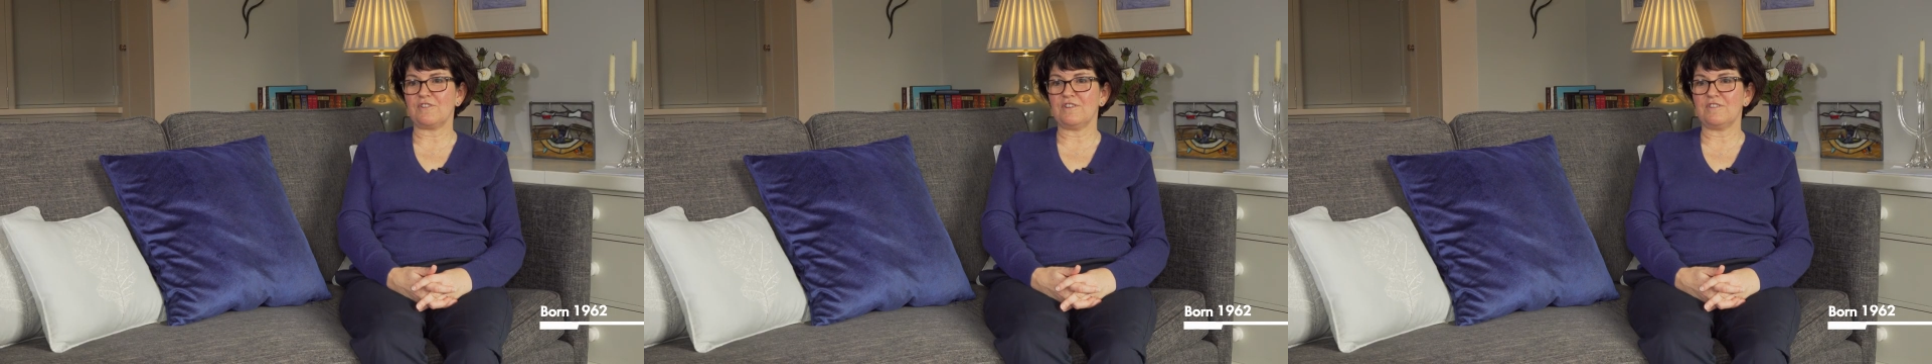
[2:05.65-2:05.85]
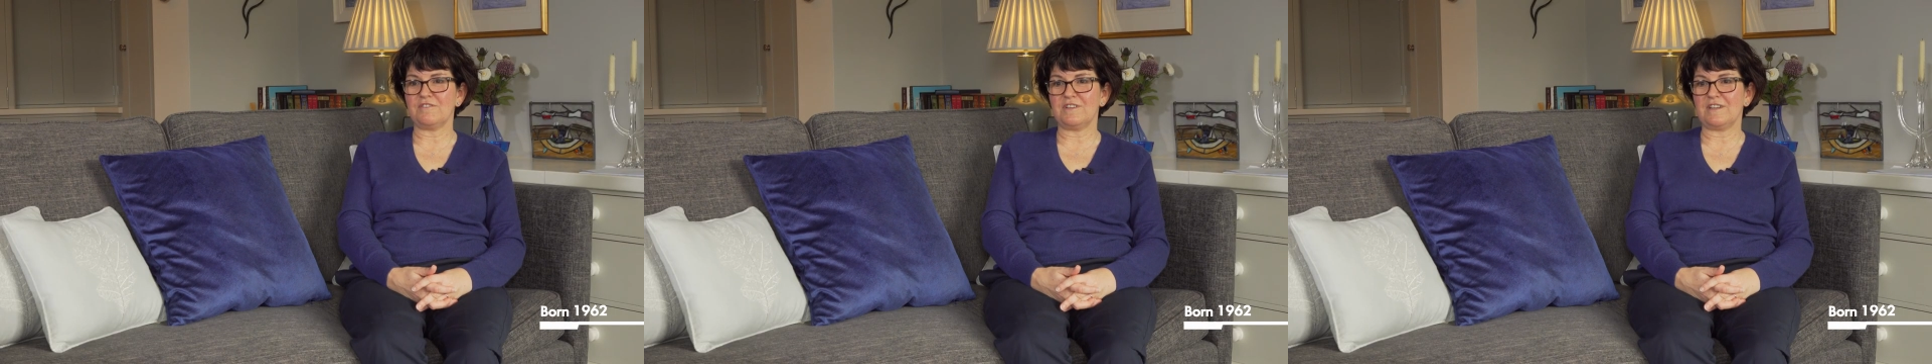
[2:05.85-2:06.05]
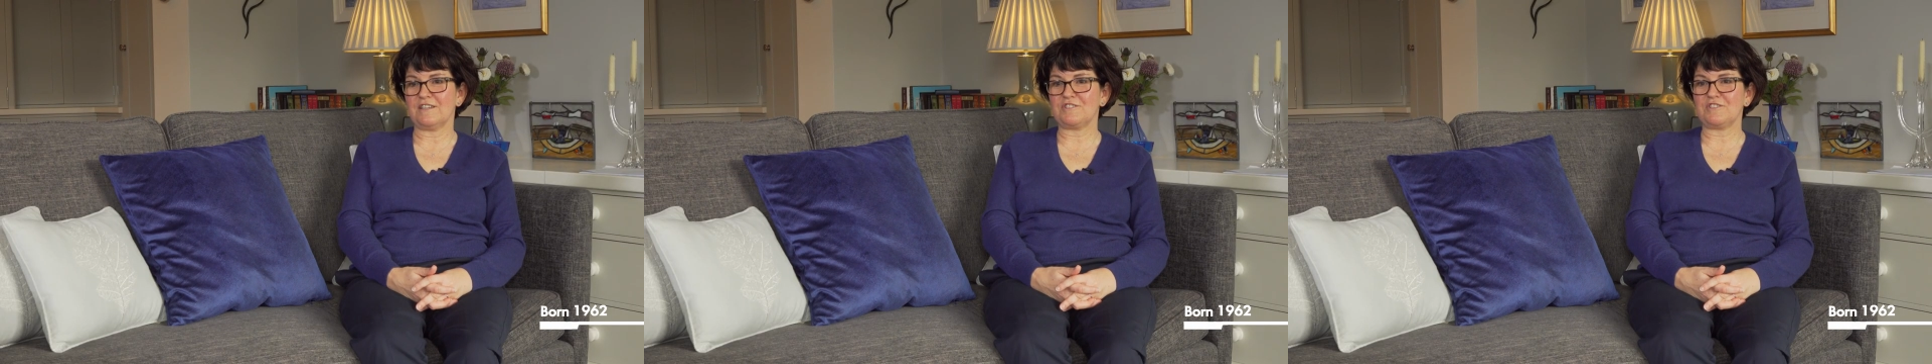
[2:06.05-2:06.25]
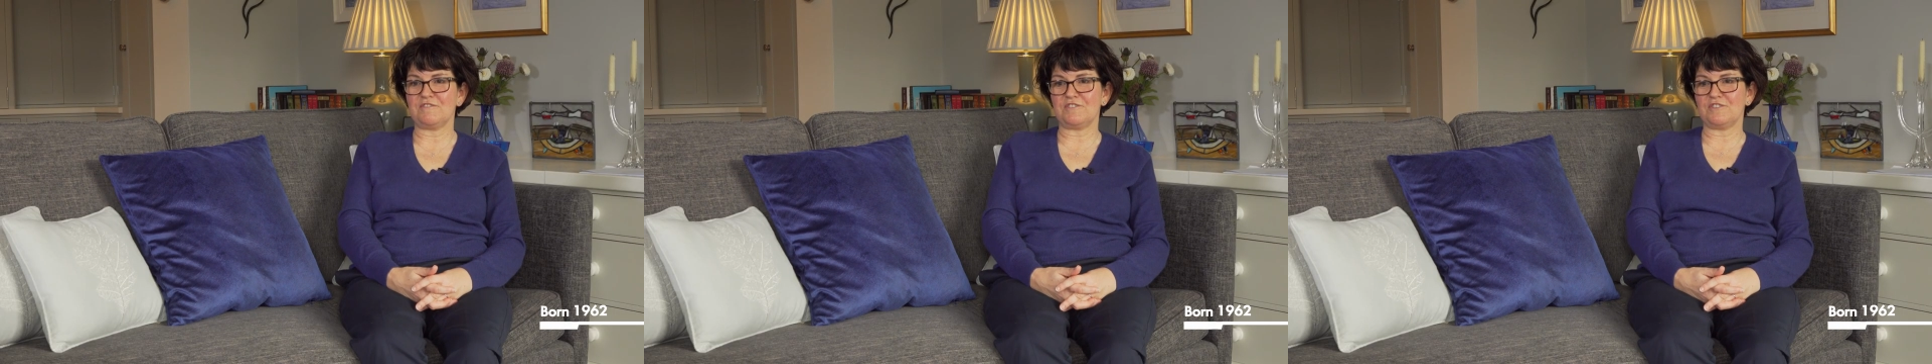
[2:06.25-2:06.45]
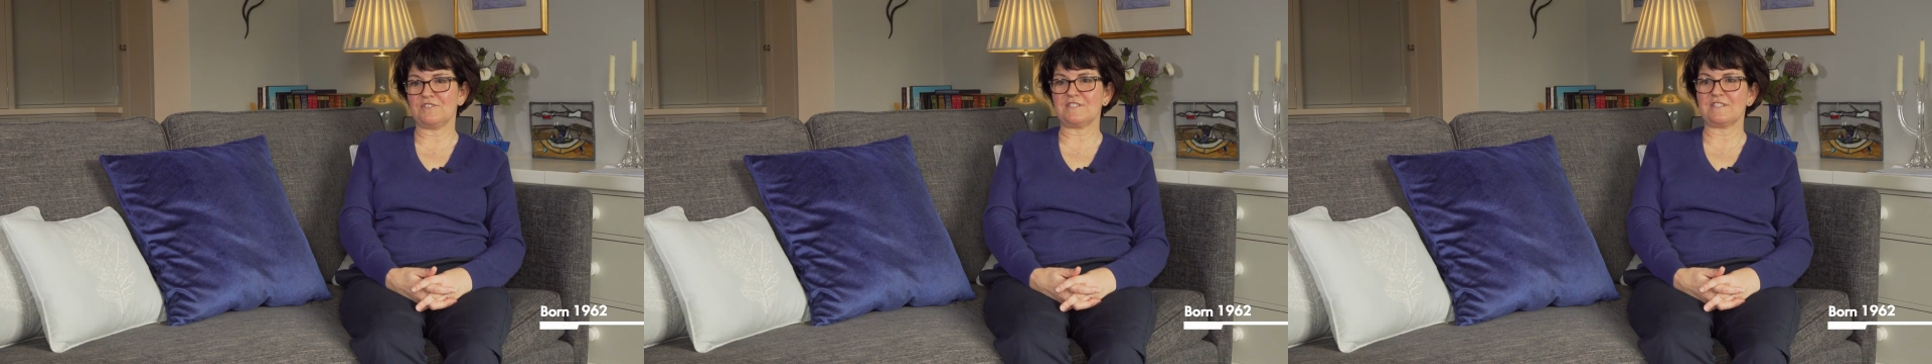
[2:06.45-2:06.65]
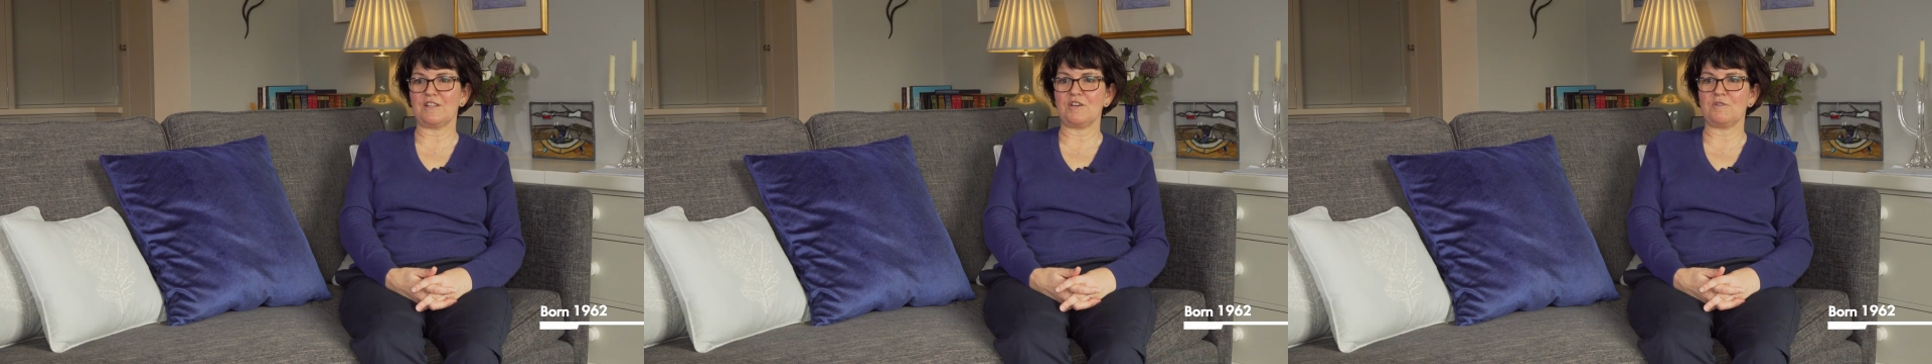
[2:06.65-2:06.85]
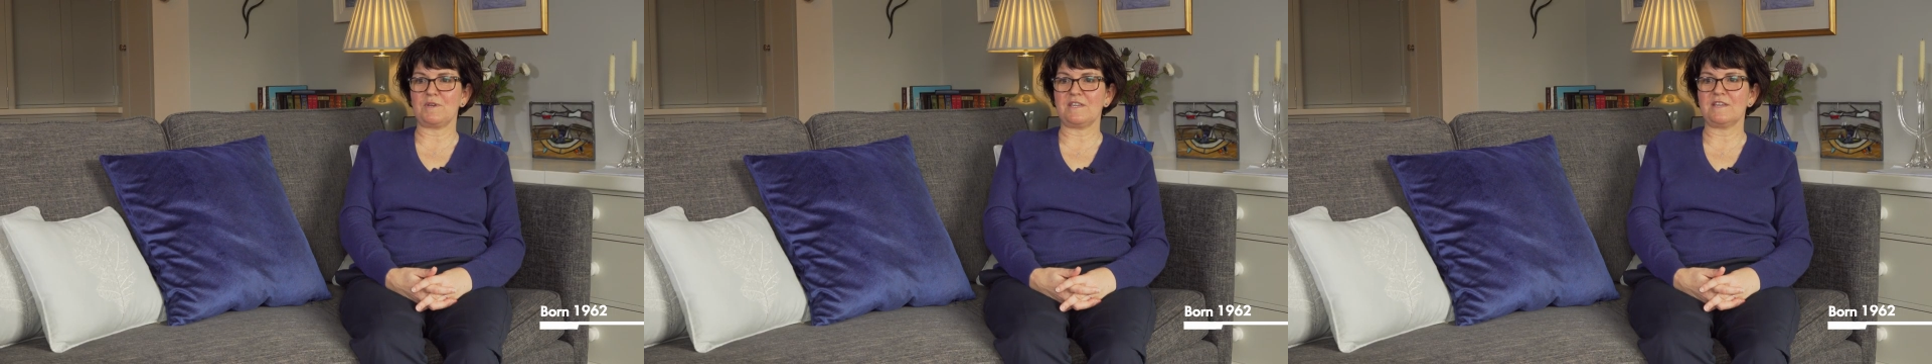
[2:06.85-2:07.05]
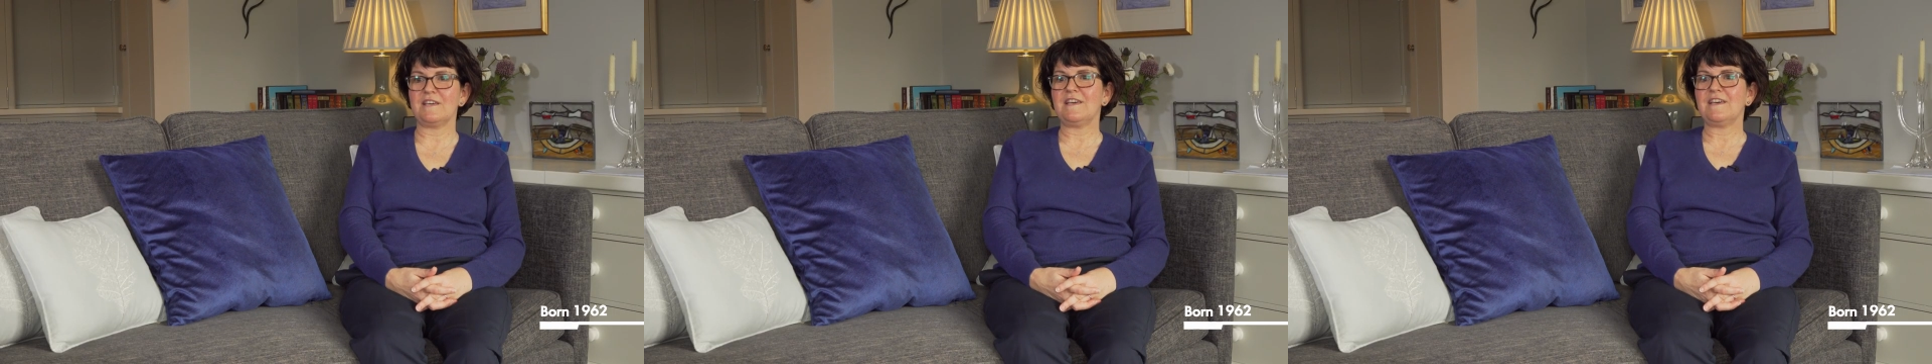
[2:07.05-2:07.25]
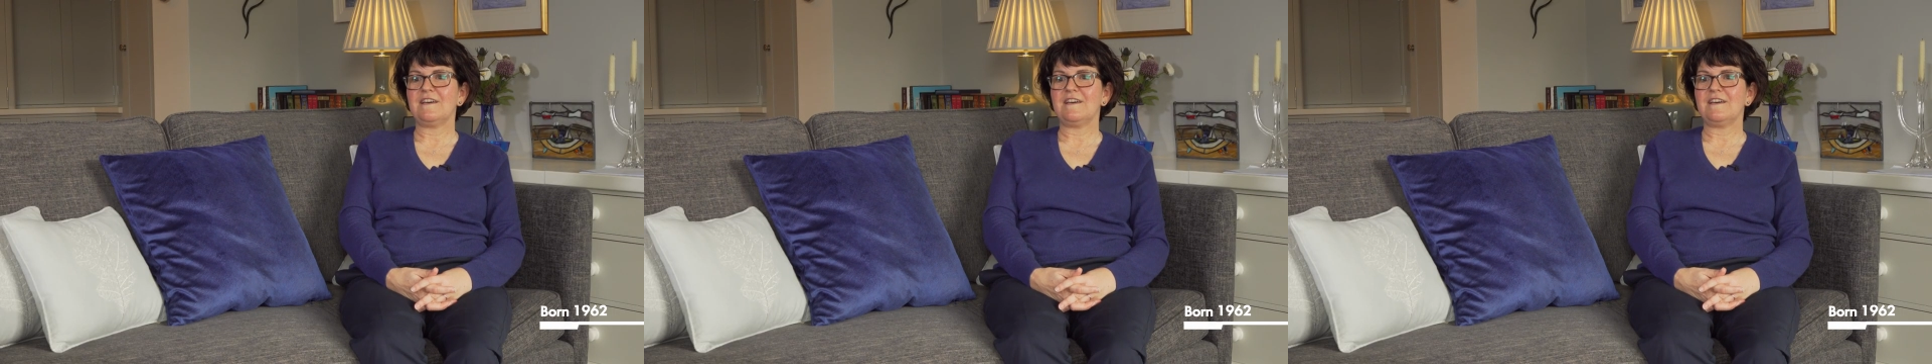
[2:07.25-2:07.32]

over and ask you for a slowie,